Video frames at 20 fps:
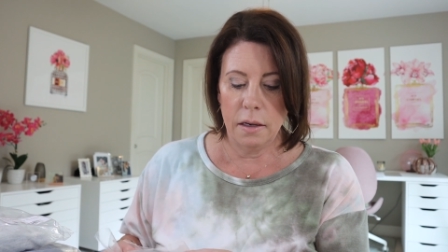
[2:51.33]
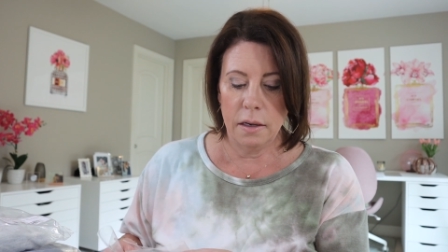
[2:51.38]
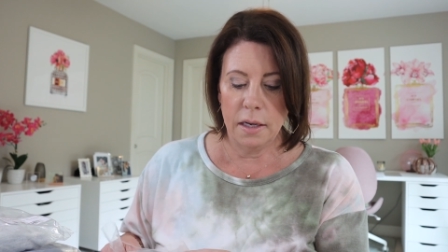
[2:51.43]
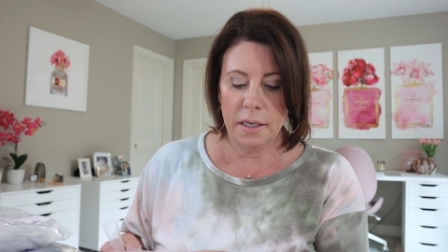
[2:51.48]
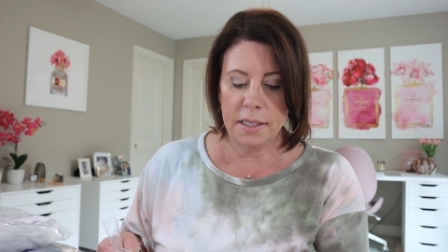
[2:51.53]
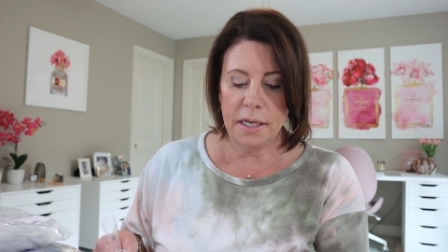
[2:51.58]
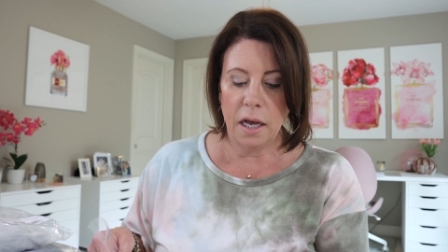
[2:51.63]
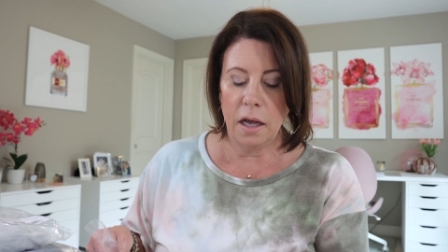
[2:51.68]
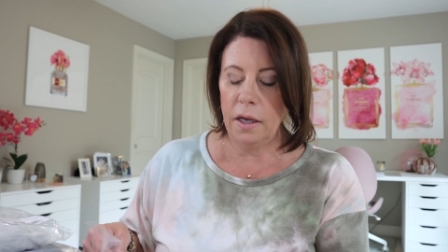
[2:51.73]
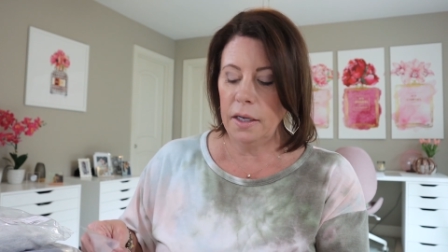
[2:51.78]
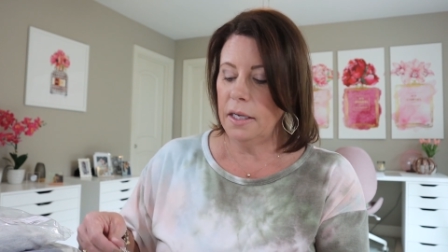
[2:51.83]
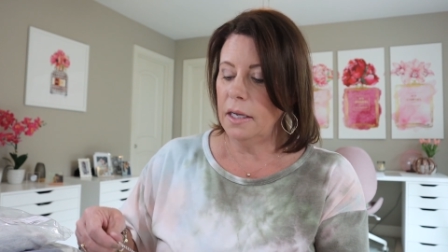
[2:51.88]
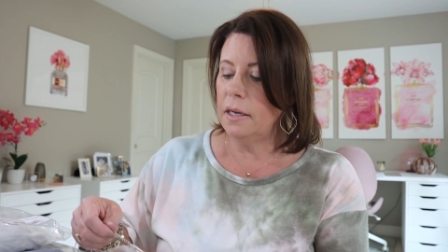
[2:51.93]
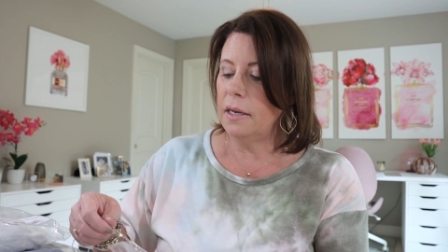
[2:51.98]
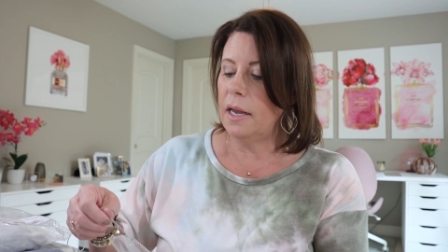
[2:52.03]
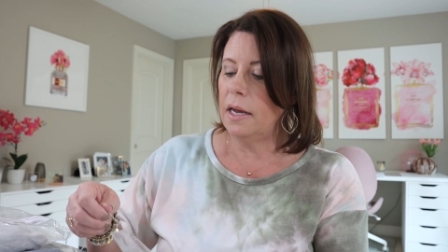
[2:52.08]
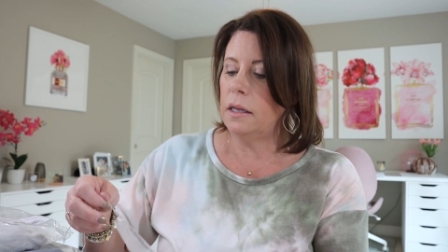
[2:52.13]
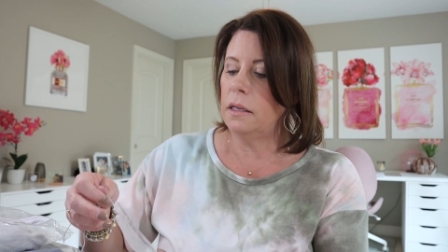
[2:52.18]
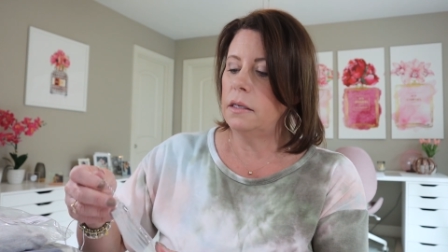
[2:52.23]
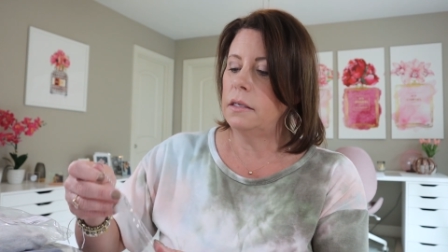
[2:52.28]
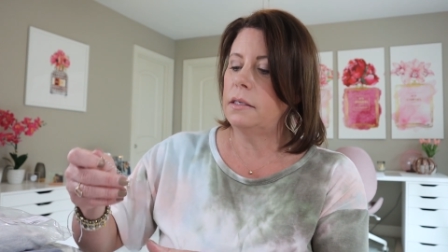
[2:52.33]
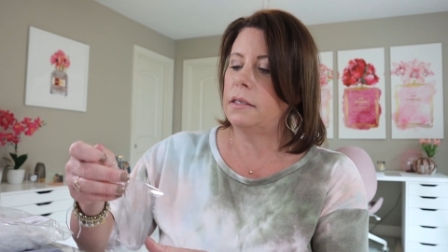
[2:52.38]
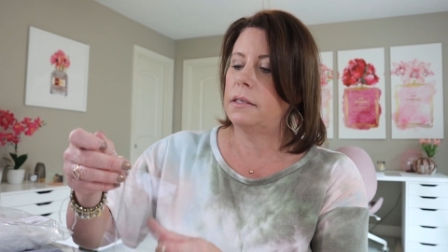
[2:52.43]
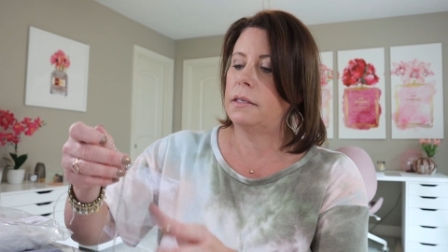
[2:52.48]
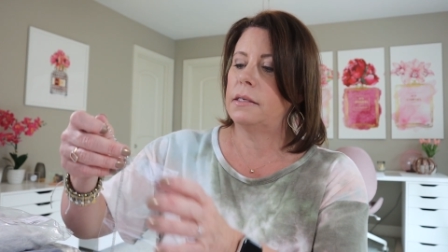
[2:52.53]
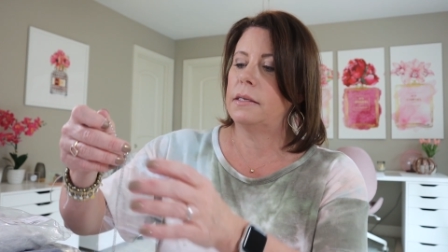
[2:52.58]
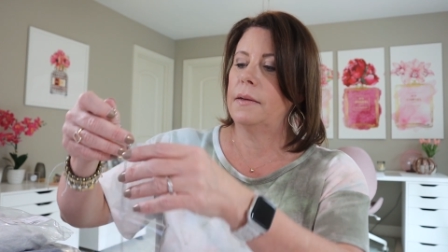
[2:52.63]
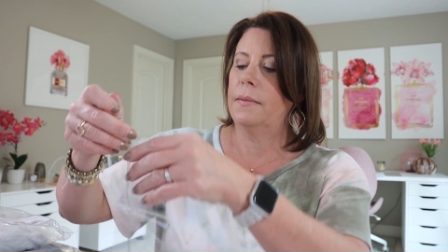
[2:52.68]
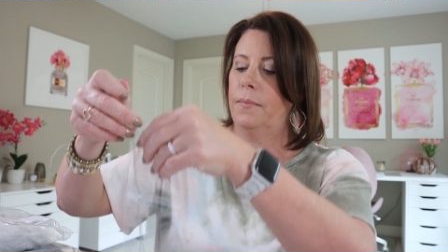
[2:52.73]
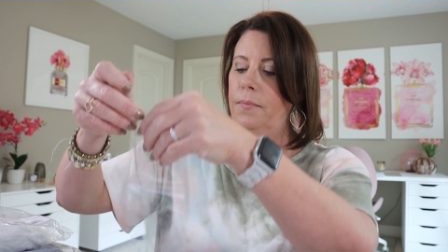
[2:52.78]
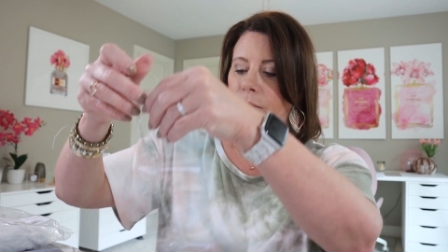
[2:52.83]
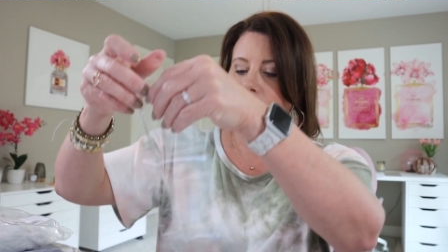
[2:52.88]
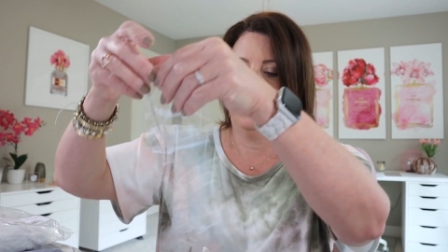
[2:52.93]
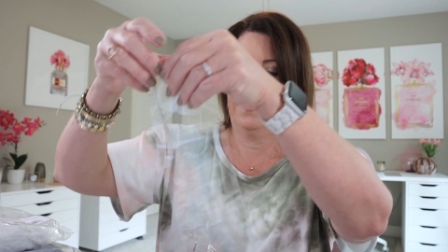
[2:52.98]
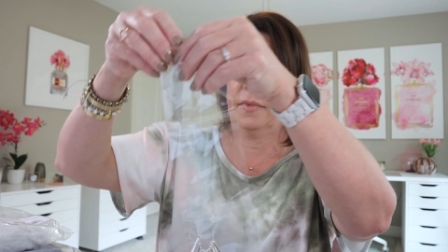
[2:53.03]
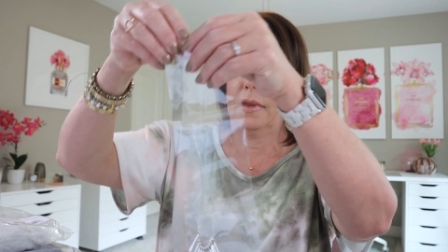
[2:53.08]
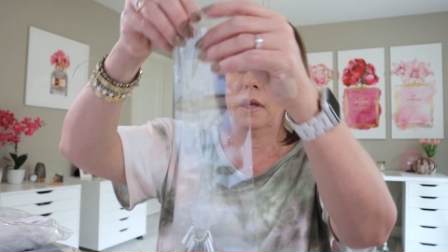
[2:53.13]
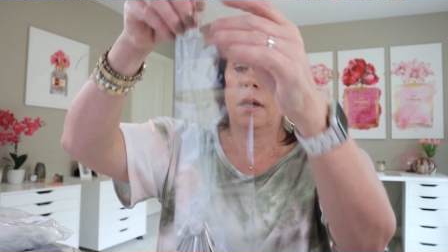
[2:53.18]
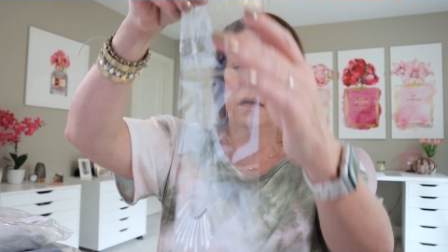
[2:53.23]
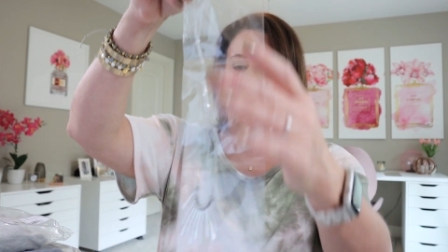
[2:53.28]
Natalia necklace.
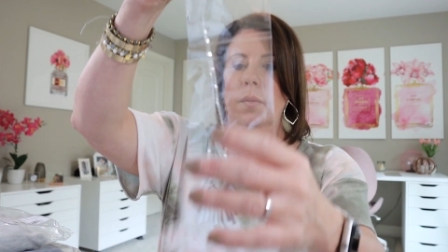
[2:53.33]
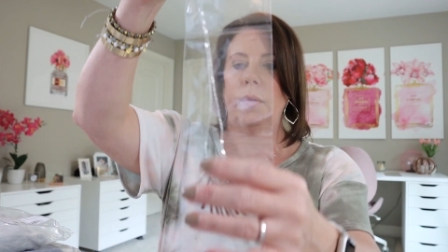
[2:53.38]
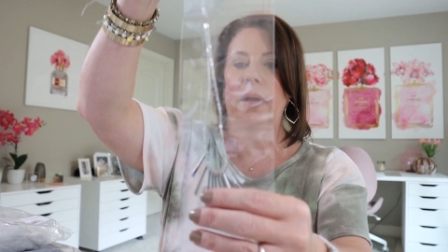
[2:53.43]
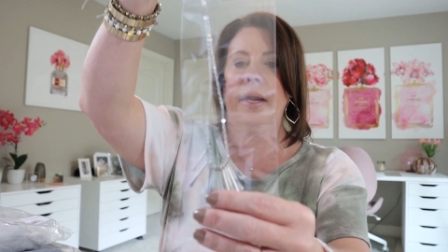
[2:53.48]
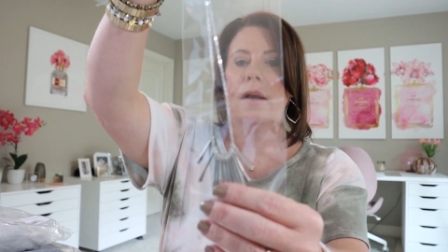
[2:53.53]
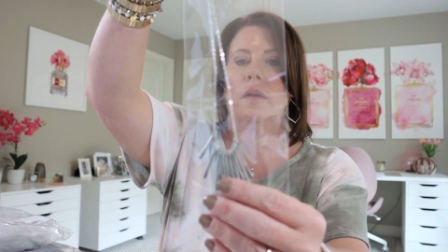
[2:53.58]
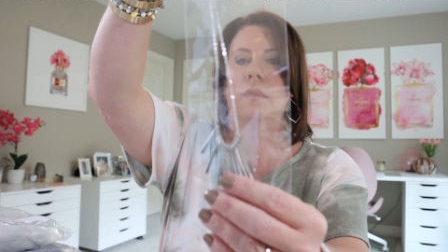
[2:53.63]
There we